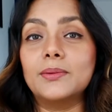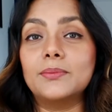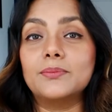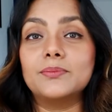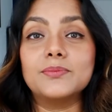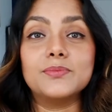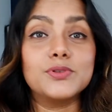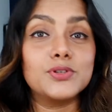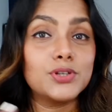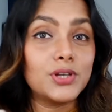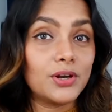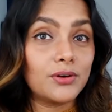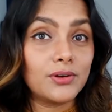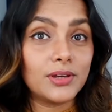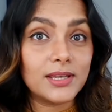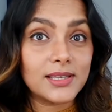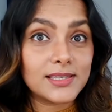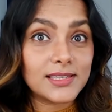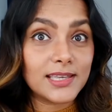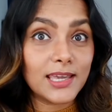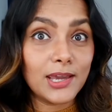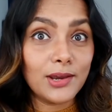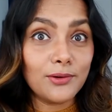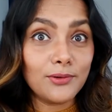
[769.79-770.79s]
Sharing is
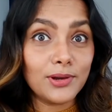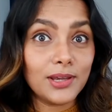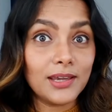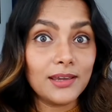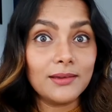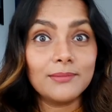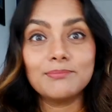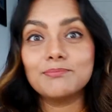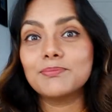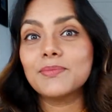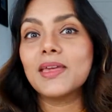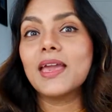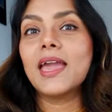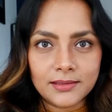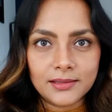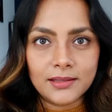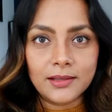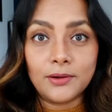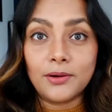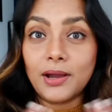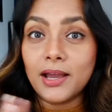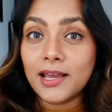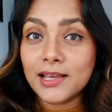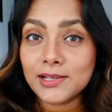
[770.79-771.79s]
caring.
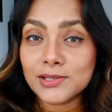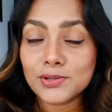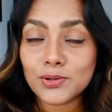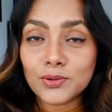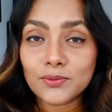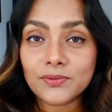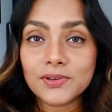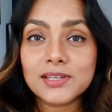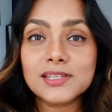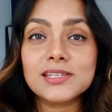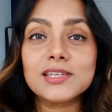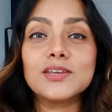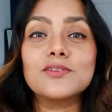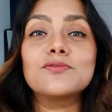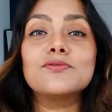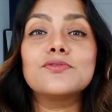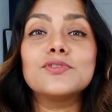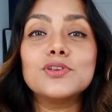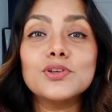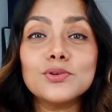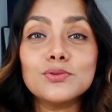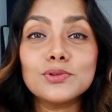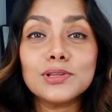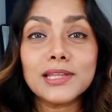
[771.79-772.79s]
Now, as always, if
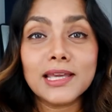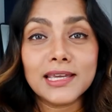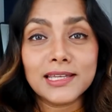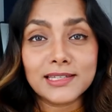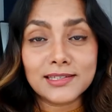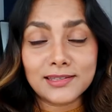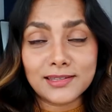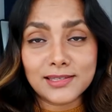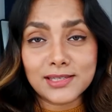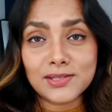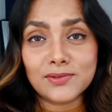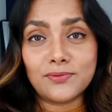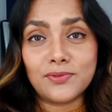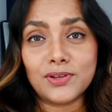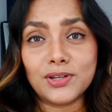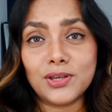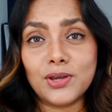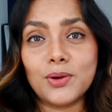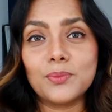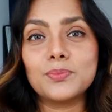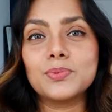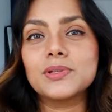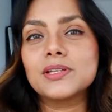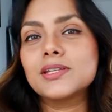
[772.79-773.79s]
you liked this video,
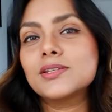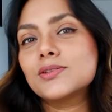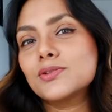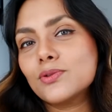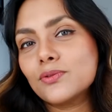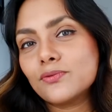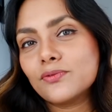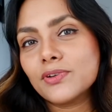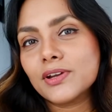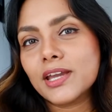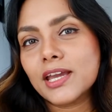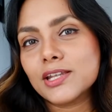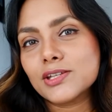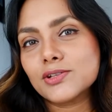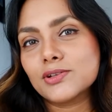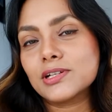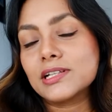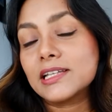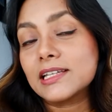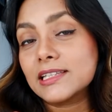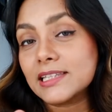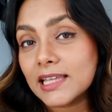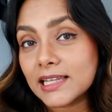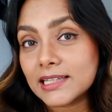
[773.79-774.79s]
please don't forget to
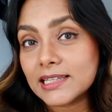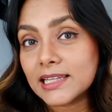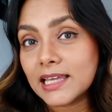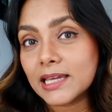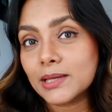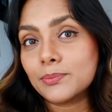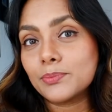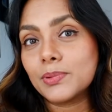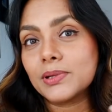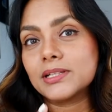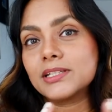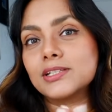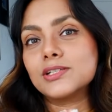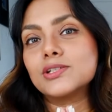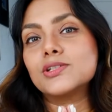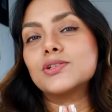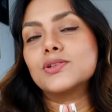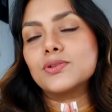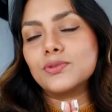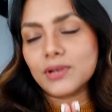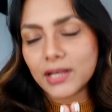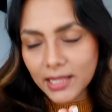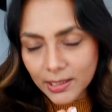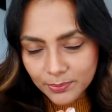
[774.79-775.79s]
click that like button
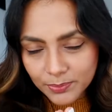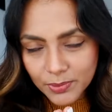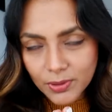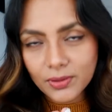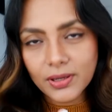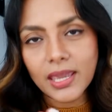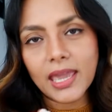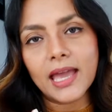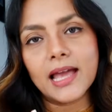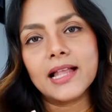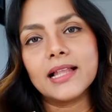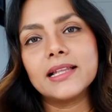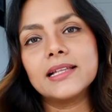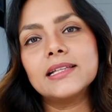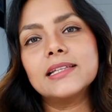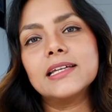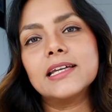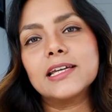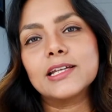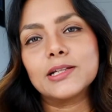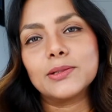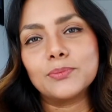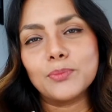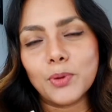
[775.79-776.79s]
to help your gal.
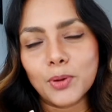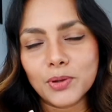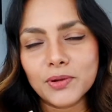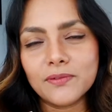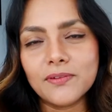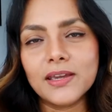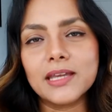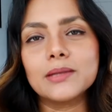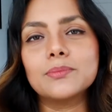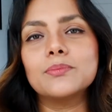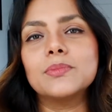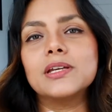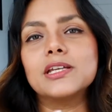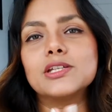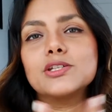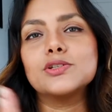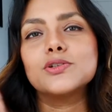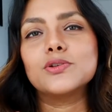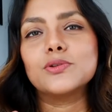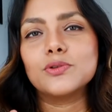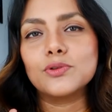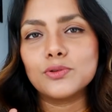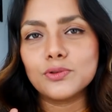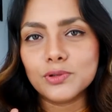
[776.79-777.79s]
It'll motivate me
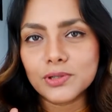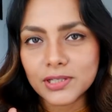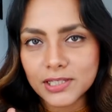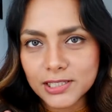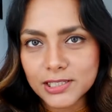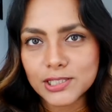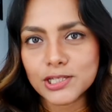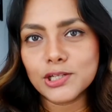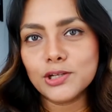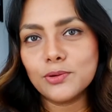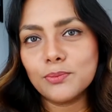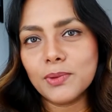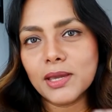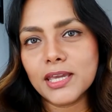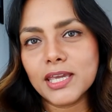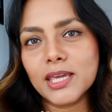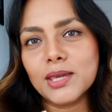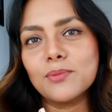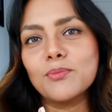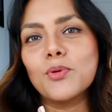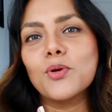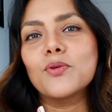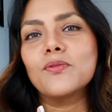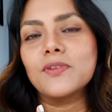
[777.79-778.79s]
to continue
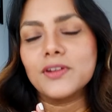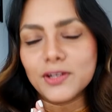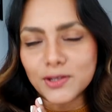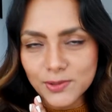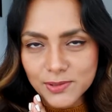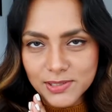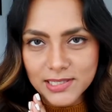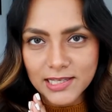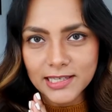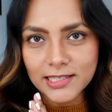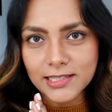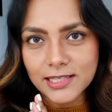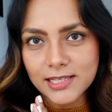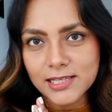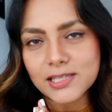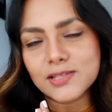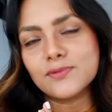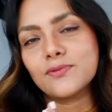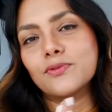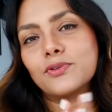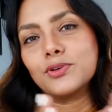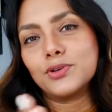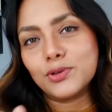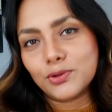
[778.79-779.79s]
making more videos like this
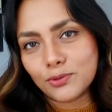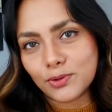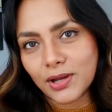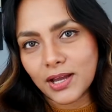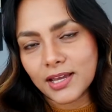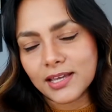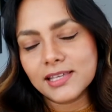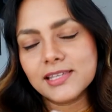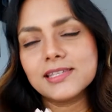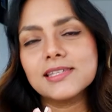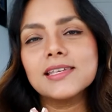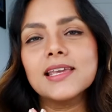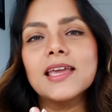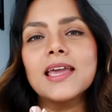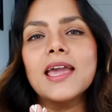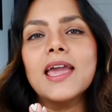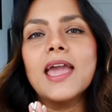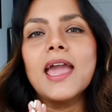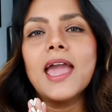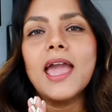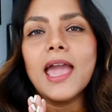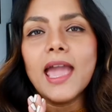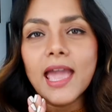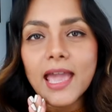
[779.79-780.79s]
for you guys.
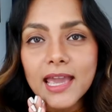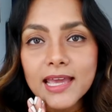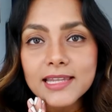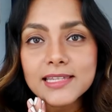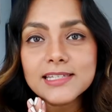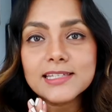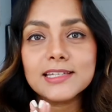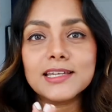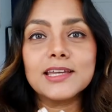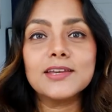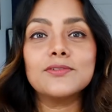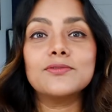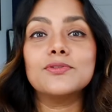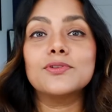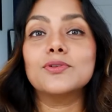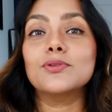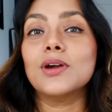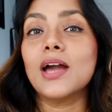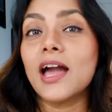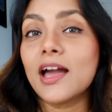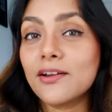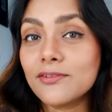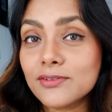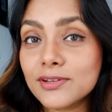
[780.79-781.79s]
And if you
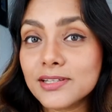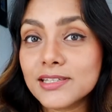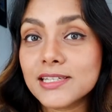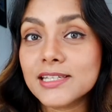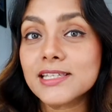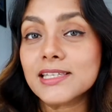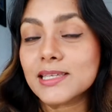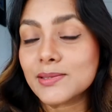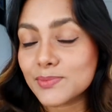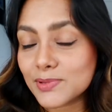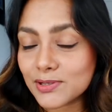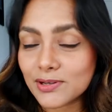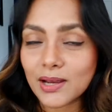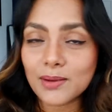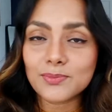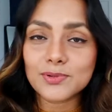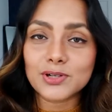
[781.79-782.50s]
haven't subscribed